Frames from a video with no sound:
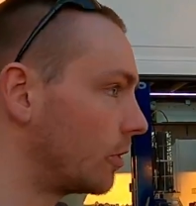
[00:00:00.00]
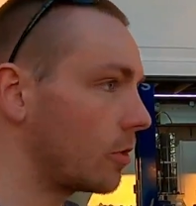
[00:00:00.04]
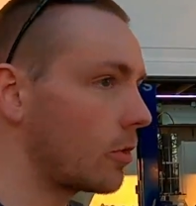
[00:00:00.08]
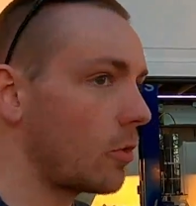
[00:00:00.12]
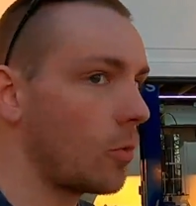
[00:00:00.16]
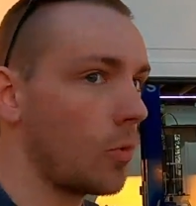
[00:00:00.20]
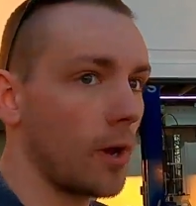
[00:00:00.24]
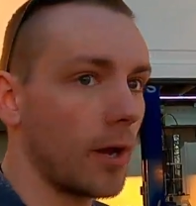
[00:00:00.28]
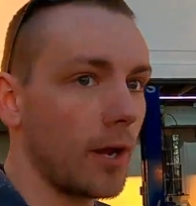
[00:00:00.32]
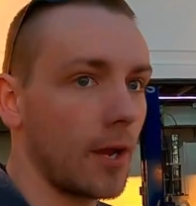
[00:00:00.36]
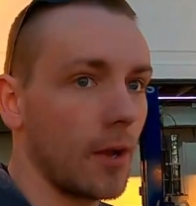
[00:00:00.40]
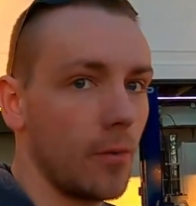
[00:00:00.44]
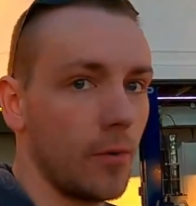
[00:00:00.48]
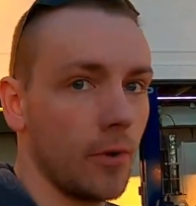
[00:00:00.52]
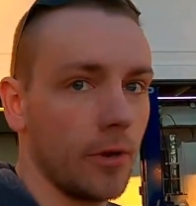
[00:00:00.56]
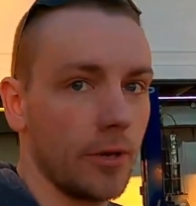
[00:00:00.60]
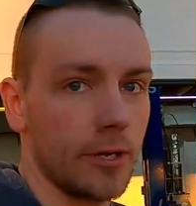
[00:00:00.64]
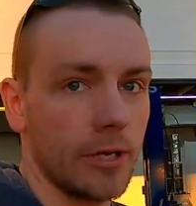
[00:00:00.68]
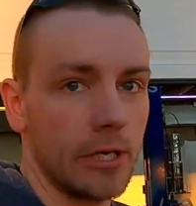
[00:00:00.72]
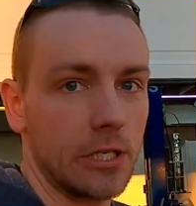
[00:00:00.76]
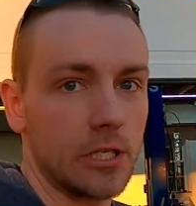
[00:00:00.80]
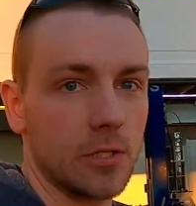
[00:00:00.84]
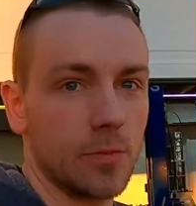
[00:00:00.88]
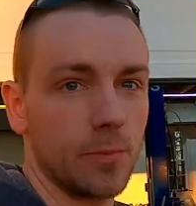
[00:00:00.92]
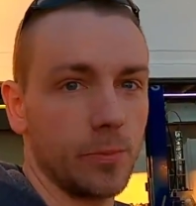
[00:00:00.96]
quick, I want to
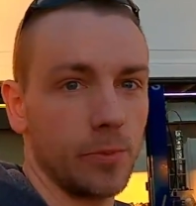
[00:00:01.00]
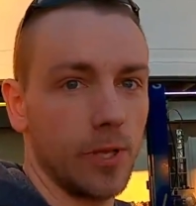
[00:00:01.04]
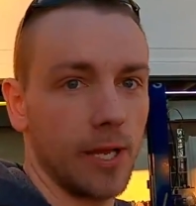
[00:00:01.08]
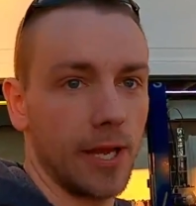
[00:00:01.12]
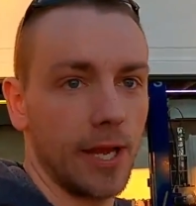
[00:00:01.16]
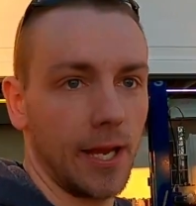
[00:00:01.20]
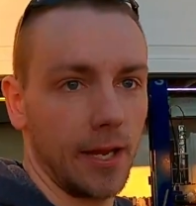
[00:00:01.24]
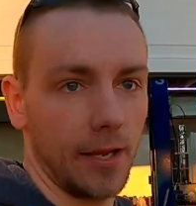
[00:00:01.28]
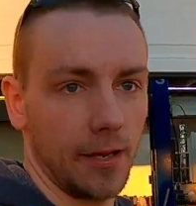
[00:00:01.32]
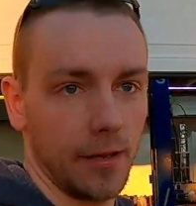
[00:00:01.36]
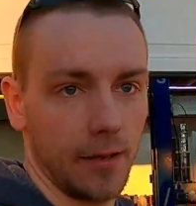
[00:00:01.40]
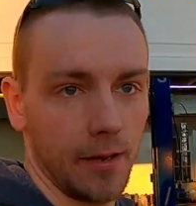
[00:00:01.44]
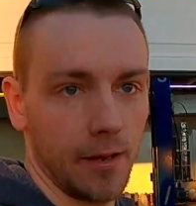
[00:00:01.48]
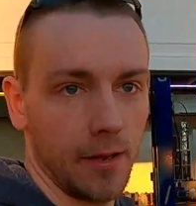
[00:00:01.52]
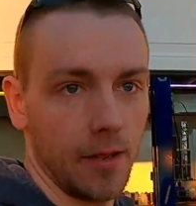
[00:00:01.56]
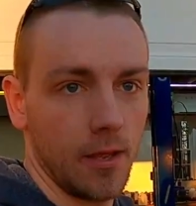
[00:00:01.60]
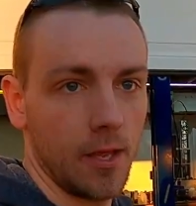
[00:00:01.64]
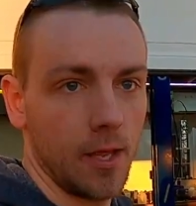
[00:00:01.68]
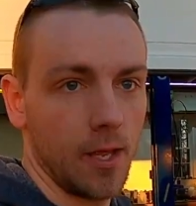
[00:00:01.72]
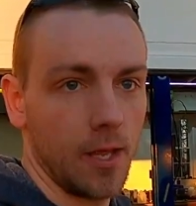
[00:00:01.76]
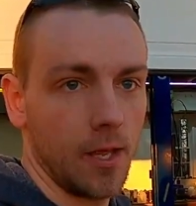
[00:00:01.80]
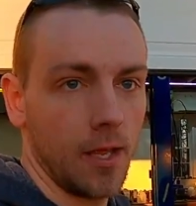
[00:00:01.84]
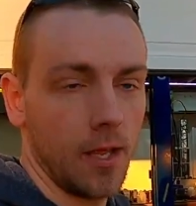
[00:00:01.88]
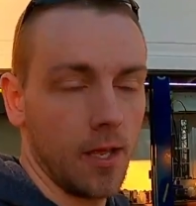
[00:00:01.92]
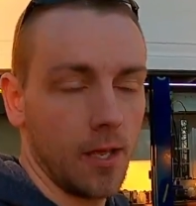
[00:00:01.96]
explain
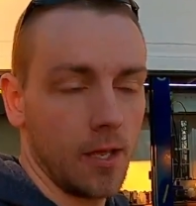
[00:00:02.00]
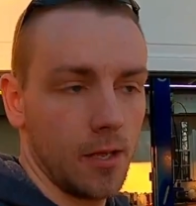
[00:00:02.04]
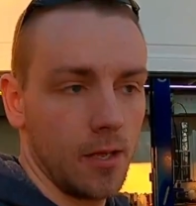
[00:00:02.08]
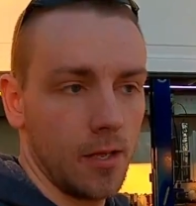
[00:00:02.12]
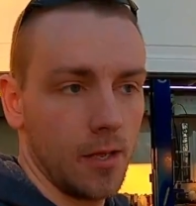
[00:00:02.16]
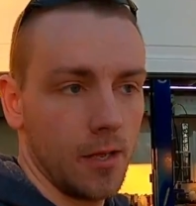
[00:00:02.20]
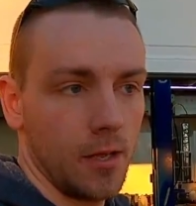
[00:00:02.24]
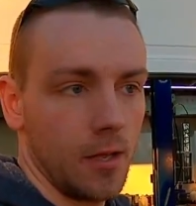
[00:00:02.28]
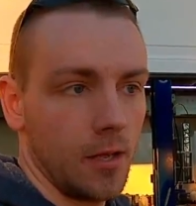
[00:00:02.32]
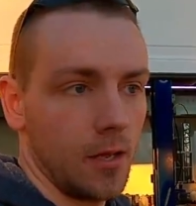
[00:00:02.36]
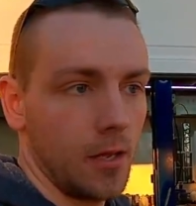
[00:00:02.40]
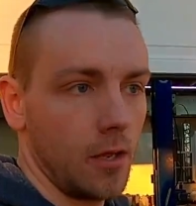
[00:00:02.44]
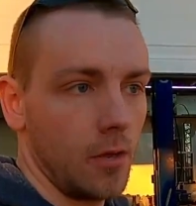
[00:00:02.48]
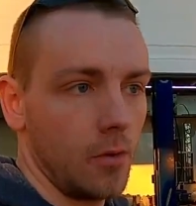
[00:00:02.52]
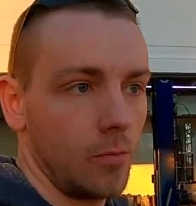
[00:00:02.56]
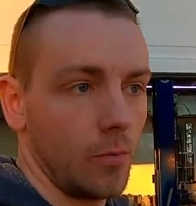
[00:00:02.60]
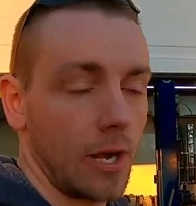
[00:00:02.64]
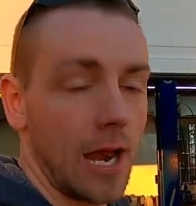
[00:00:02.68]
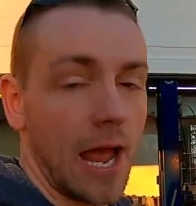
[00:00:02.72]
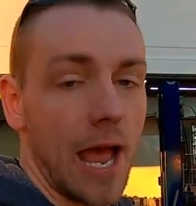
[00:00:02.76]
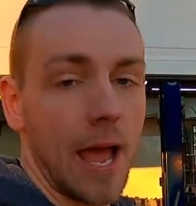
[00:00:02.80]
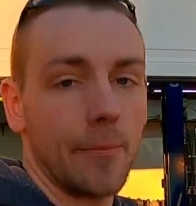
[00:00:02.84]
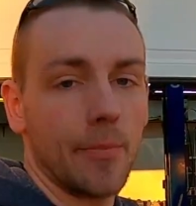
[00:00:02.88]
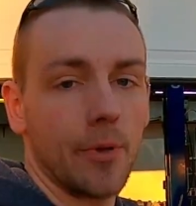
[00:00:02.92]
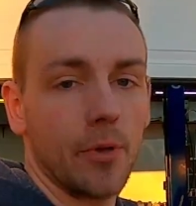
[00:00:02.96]
what
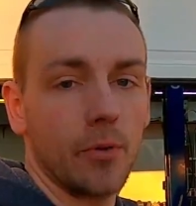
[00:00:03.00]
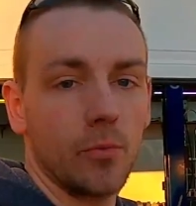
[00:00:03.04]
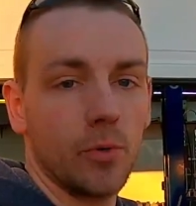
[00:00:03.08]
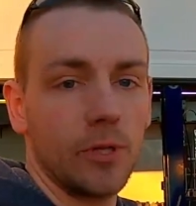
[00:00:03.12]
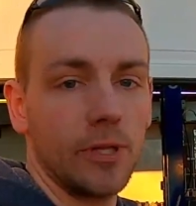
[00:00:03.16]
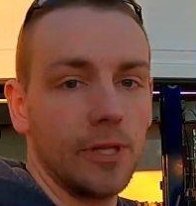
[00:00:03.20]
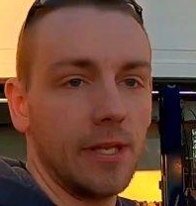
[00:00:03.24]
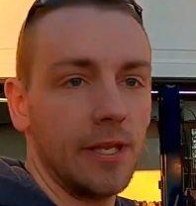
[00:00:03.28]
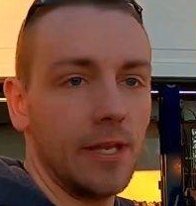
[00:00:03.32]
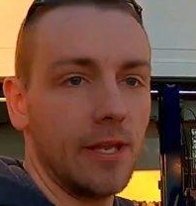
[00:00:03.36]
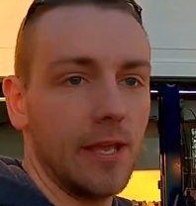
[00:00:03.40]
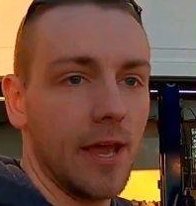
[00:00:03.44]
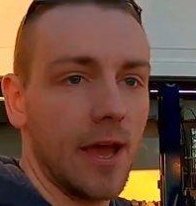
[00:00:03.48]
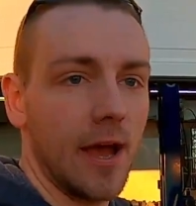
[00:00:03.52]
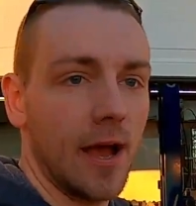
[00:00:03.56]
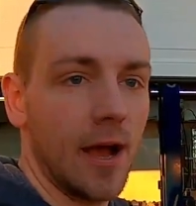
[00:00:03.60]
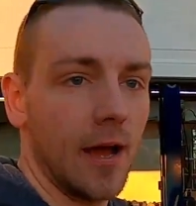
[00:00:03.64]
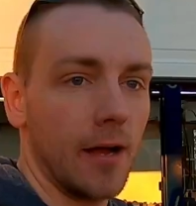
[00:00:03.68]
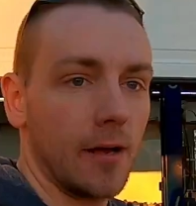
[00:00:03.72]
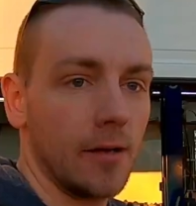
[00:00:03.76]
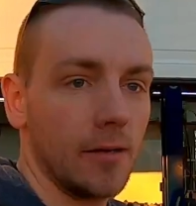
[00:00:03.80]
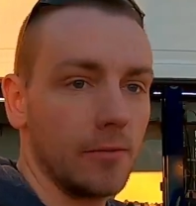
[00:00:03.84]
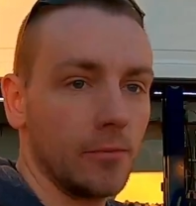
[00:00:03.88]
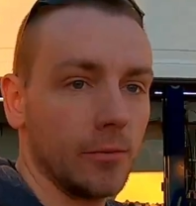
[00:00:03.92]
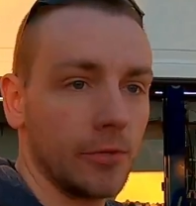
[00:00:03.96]
happened when
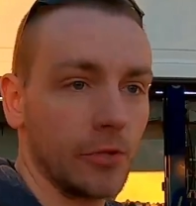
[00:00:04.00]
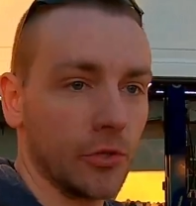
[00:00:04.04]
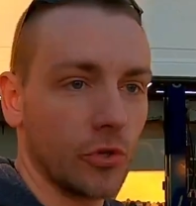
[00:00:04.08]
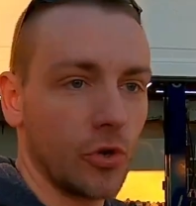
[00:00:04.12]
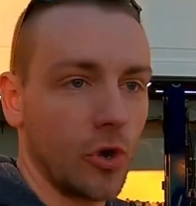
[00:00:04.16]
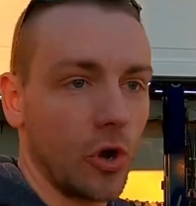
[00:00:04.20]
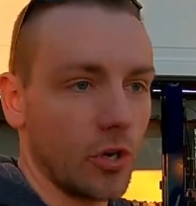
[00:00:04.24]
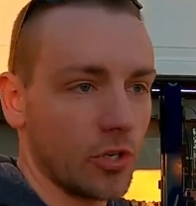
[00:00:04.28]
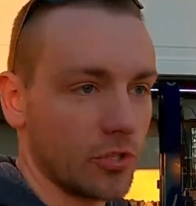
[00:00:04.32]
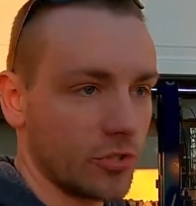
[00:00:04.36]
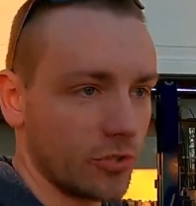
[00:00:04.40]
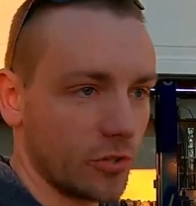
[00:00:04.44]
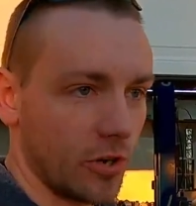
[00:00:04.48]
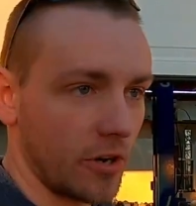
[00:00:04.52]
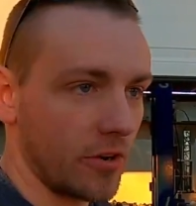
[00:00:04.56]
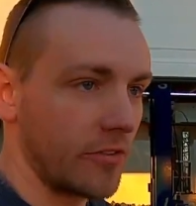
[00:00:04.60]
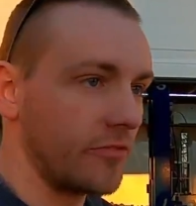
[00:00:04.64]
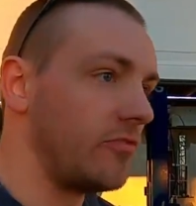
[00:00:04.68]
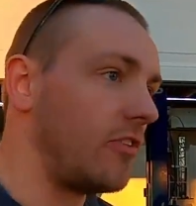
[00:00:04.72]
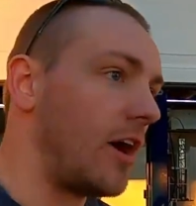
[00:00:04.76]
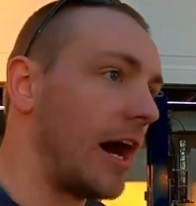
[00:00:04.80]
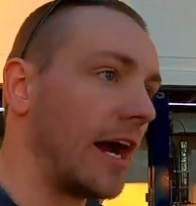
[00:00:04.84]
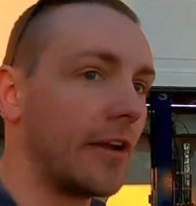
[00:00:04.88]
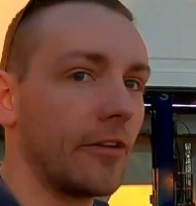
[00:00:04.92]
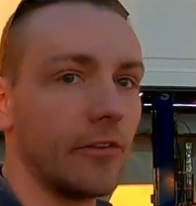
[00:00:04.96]
the car started
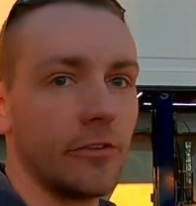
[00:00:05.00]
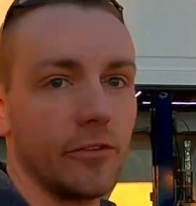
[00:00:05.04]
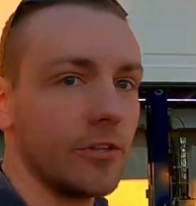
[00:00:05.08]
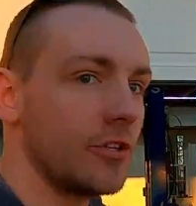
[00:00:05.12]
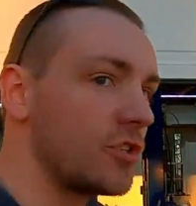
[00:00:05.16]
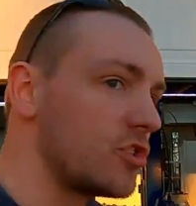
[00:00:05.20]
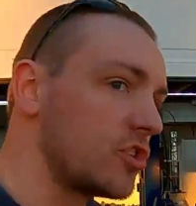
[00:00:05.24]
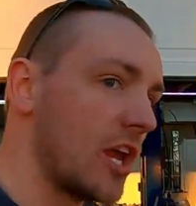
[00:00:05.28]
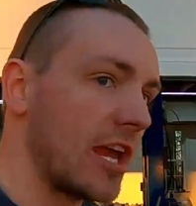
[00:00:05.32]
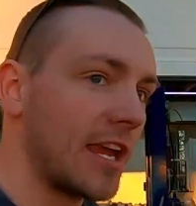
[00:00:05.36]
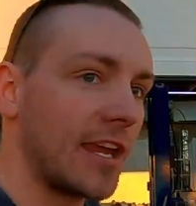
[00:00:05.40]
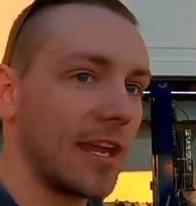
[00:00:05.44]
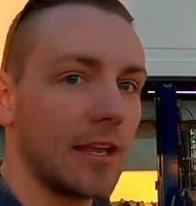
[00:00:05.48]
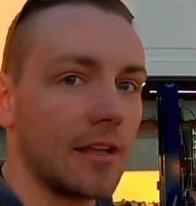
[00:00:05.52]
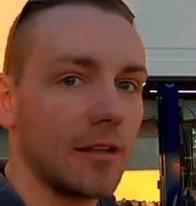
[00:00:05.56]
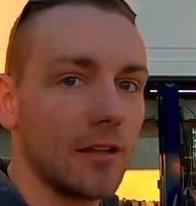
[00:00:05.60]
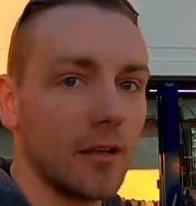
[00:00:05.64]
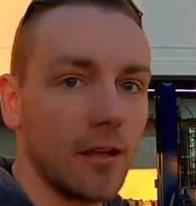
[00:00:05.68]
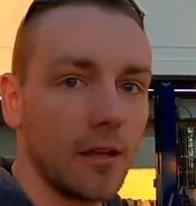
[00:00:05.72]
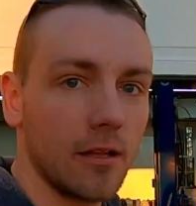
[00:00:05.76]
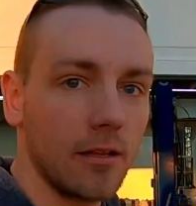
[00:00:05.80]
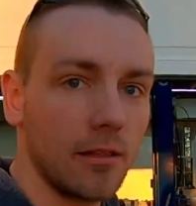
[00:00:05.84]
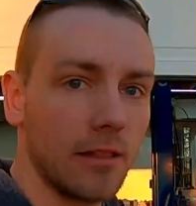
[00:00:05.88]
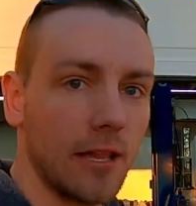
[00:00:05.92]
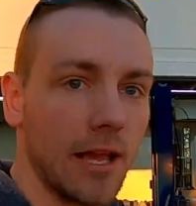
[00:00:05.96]
violently shaking
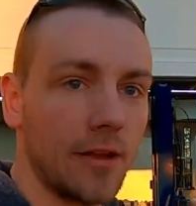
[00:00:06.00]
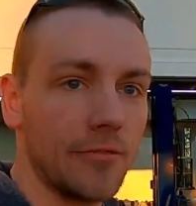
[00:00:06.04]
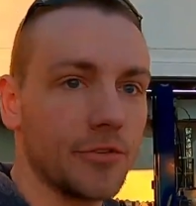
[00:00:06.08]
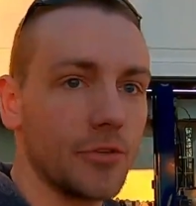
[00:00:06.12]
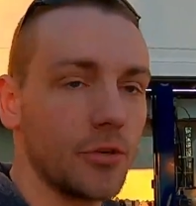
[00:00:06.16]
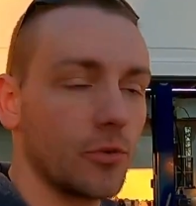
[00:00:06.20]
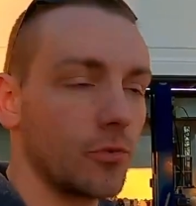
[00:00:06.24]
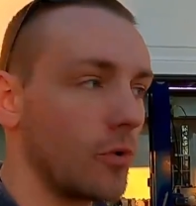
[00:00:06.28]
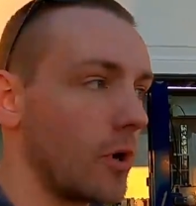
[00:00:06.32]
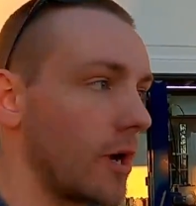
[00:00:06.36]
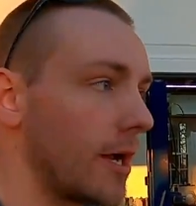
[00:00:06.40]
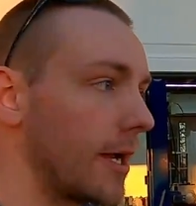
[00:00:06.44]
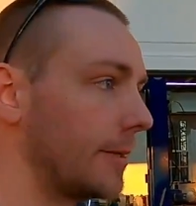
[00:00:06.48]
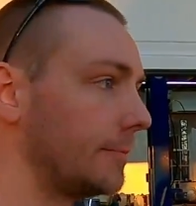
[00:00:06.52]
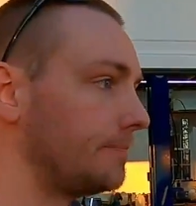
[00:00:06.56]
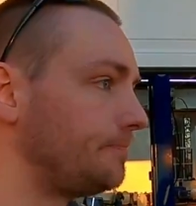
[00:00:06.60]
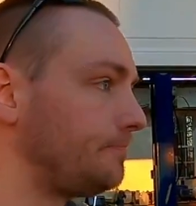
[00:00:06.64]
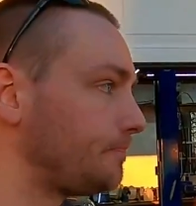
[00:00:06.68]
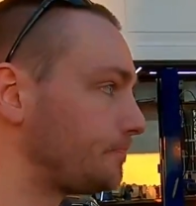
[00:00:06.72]
left to right.